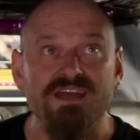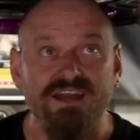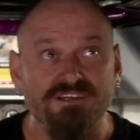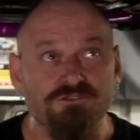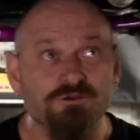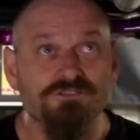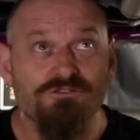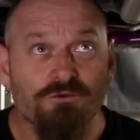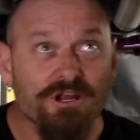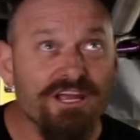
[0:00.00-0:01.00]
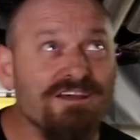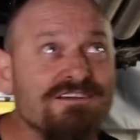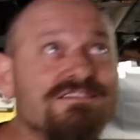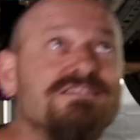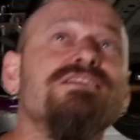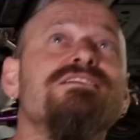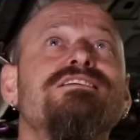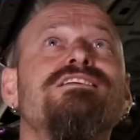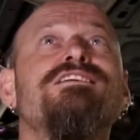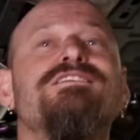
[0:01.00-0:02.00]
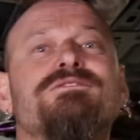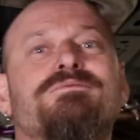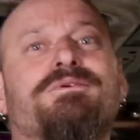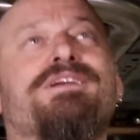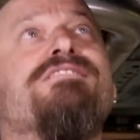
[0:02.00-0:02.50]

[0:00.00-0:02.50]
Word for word: Heading towards the rear, we